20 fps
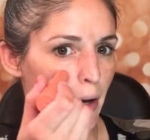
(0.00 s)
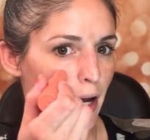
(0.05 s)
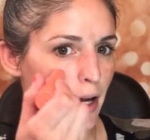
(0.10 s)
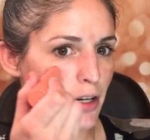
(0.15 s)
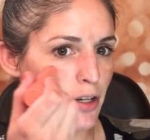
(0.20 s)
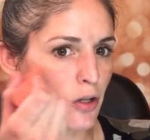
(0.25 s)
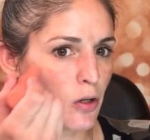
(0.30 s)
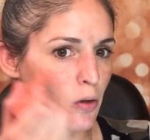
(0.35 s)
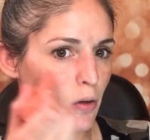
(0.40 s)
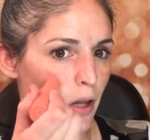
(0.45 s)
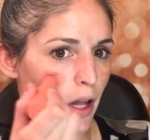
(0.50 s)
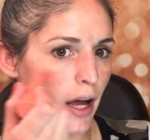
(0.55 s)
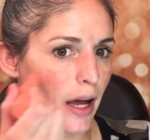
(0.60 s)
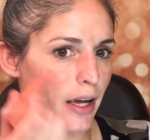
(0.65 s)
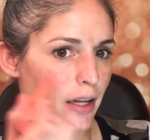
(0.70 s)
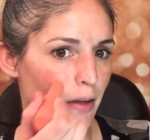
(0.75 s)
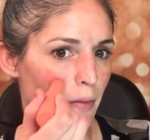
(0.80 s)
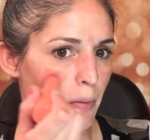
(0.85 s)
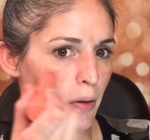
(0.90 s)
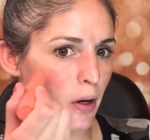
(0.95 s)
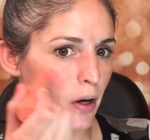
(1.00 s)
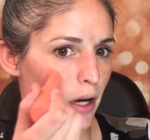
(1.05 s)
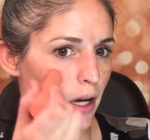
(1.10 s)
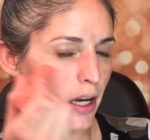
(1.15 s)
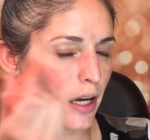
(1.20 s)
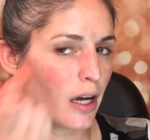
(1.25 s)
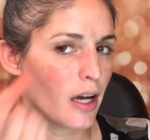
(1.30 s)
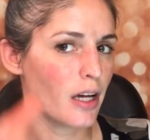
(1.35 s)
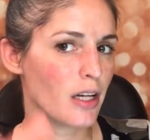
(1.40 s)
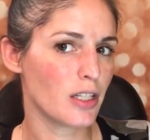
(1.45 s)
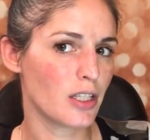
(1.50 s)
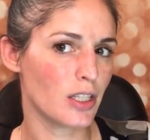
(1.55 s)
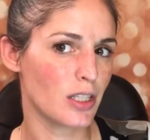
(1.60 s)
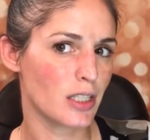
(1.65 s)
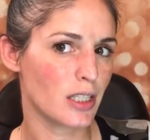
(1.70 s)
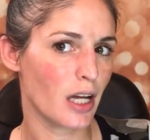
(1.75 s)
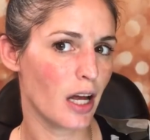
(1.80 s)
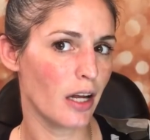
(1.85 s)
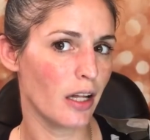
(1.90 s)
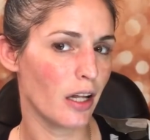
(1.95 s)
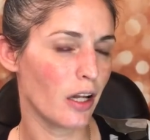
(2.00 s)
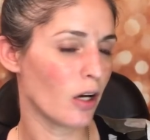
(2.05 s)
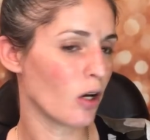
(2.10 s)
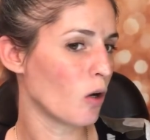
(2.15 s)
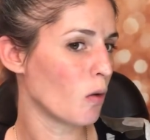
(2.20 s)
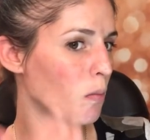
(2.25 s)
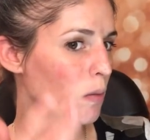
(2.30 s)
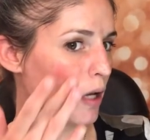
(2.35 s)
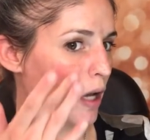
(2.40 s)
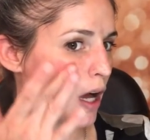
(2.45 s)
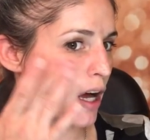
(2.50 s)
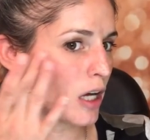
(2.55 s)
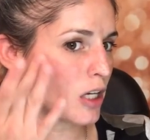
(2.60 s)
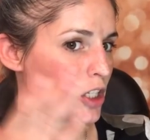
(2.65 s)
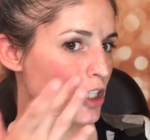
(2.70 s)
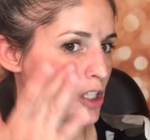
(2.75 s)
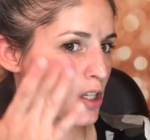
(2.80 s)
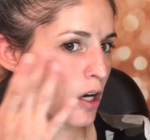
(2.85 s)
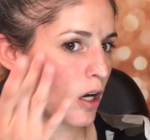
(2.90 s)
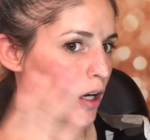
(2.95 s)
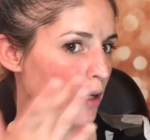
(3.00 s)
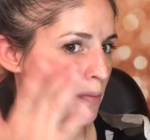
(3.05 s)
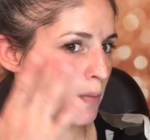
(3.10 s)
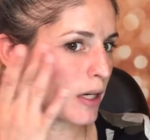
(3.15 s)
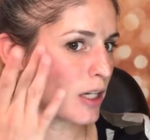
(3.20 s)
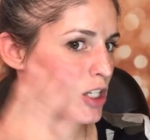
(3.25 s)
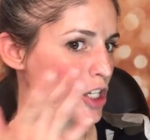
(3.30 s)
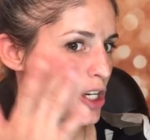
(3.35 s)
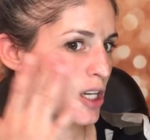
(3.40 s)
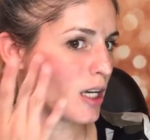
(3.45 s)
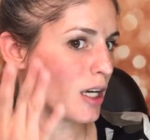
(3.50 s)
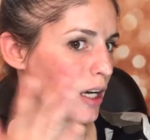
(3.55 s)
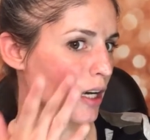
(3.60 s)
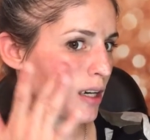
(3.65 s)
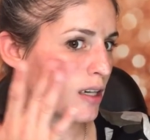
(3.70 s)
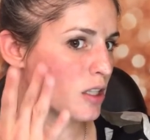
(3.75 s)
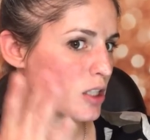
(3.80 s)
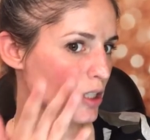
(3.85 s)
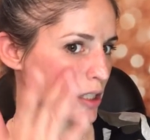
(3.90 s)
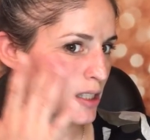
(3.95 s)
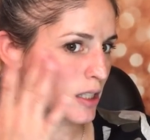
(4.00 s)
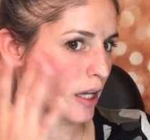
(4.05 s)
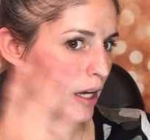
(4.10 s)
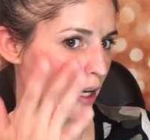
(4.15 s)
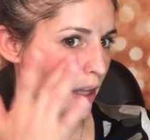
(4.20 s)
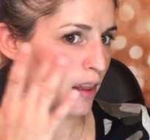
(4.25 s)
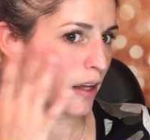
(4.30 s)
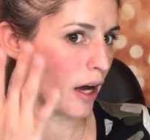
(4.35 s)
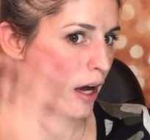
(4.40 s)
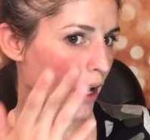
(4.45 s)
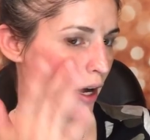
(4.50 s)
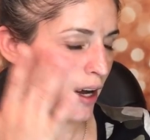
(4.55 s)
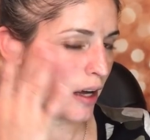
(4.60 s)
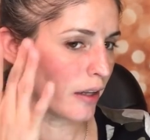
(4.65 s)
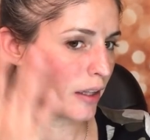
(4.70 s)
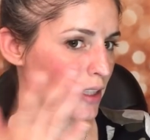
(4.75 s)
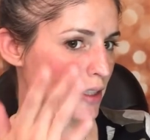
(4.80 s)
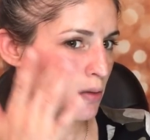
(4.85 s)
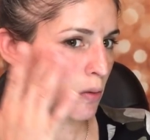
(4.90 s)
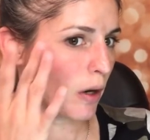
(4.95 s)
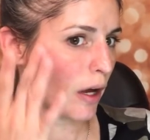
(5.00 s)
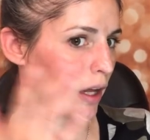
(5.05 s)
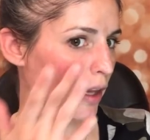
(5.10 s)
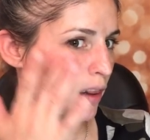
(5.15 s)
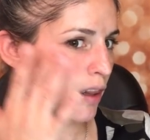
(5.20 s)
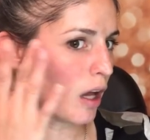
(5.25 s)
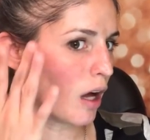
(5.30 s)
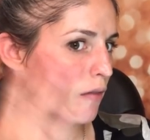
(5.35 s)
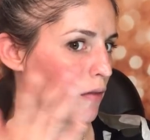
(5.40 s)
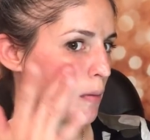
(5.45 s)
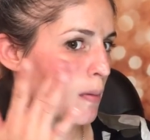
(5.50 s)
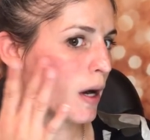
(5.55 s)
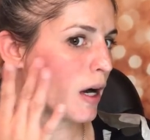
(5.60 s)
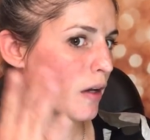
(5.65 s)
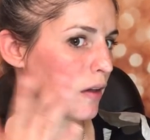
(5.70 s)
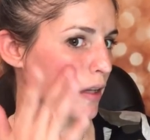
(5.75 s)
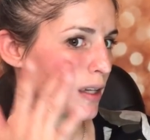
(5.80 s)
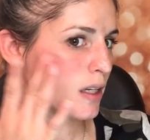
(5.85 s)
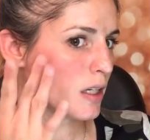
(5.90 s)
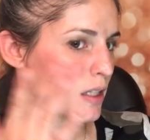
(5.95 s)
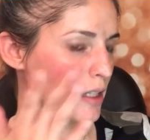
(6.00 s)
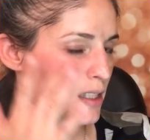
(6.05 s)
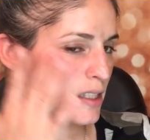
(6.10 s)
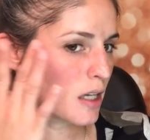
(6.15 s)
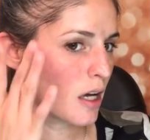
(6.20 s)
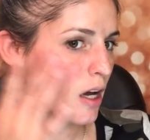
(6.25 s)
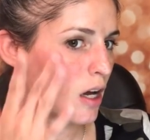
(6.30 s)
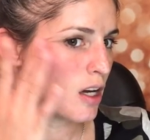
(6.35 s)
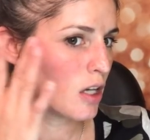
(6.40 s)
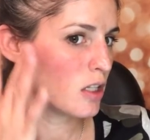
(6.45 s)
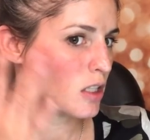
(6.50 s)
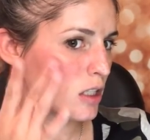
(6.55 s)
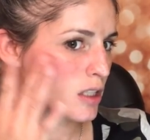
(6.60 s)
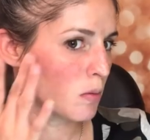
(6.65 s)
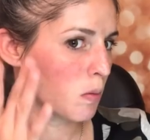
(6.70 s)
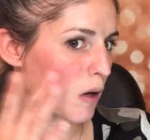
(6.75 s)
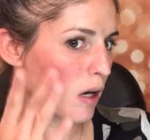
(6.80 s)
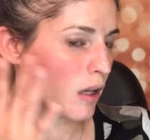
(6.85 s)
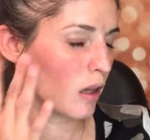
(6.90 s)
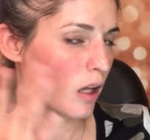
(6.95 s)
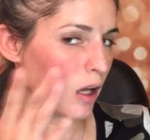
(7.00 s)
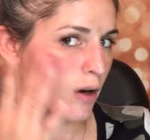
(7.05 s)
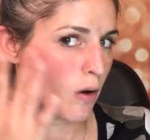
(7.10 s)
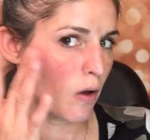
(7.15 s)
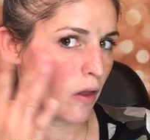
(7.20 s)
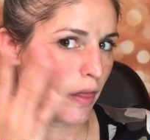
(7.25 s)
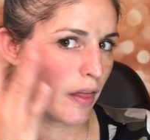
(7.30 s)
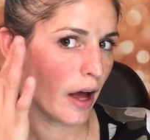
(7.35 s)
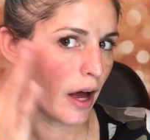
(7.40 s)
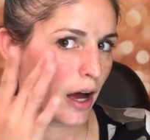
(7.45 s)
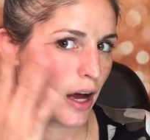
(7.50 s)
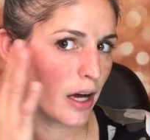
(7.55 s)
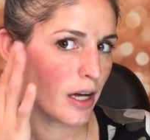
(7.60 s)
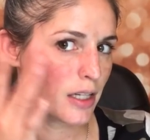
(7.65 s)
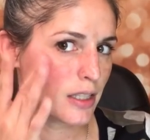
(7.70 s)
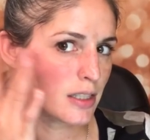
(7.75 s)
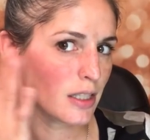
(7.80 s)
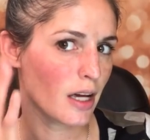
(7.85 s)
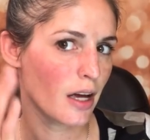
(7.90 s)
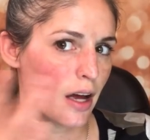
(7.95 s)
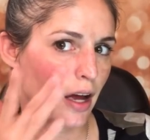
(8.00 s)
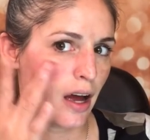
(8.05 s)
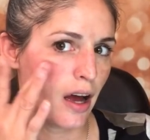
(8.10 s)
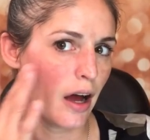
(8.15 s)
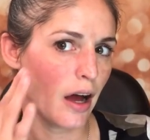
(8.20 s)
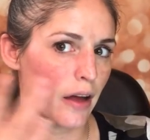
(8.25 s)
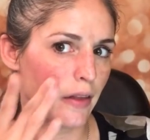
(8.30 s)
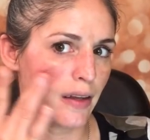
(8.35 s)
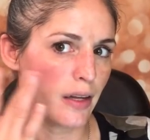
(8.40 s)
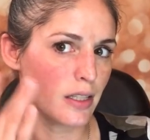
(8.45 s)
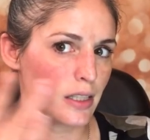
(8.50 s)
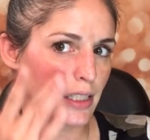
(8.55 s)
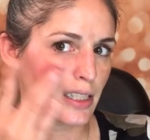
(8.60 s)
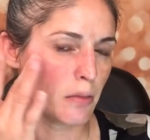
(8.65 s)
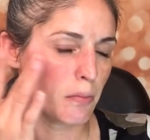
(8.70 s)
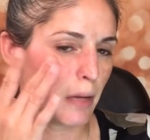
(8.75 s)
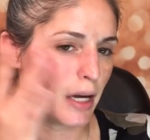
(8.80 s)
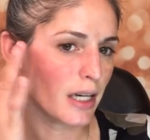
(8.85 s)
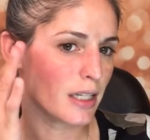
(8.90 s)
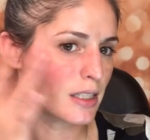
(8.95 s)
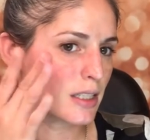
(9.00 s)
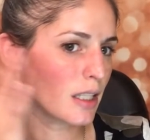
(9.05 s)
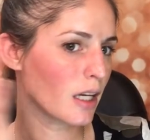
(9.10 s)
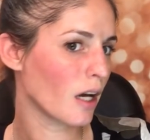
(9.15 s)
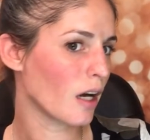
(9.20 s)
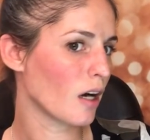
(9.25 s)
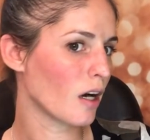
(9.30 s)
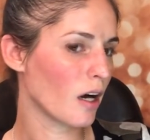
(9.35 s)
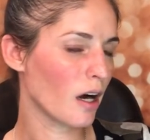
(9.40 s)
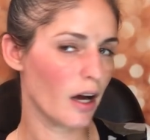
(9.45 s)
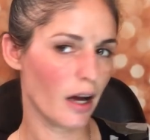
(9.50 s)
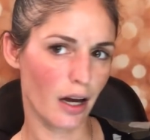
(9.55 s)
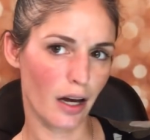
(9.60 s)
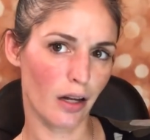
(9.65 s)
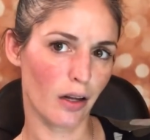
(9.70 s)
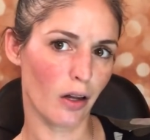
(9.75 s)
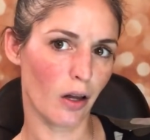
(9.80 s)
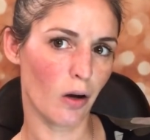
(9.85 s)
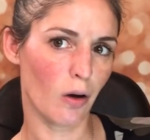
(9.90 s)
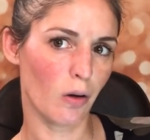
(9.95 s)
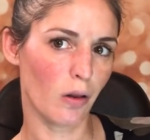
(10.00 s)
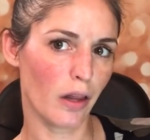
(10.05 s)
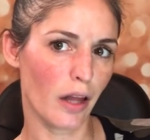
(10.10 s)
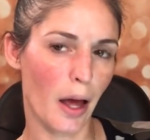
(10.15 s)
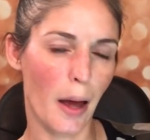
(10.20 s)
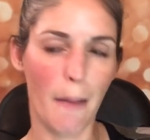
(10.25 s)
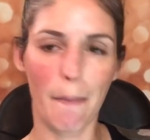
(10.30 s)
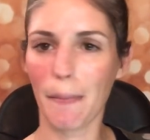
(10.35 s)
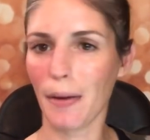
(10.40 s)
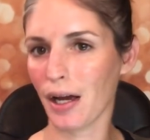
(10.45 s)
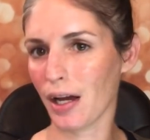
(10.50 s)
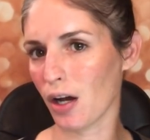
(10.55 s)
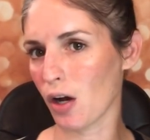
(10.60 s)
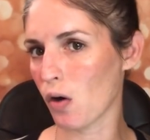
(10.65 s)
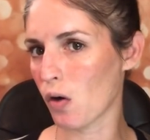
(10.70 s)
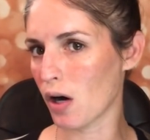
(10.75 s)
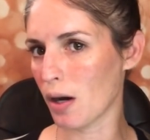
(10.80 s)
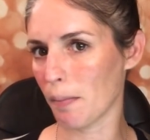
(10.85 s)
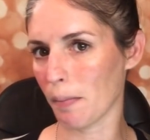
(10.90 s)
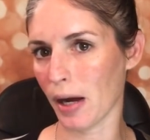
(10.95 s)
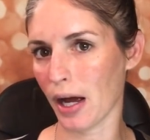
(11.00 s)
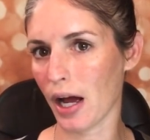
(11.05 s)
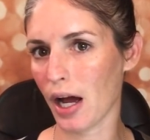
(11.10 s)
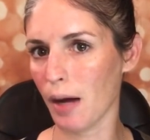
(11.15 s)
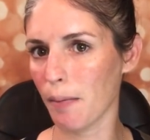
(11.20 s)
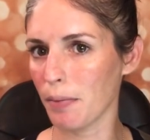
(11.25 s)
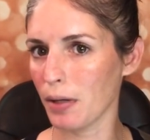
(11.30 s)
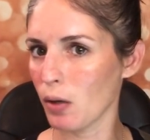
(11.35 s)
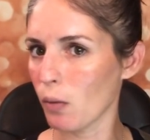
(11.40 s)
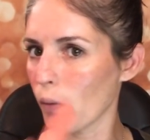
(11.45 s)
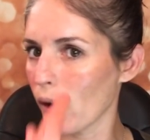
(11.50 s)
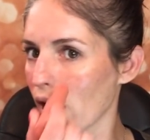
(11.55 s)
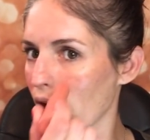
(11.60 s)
but I do like to put just a little blush on my cheek, just like that. And that's what I love about this. Just put a little of that and then some mascara and a little lip and go on my happy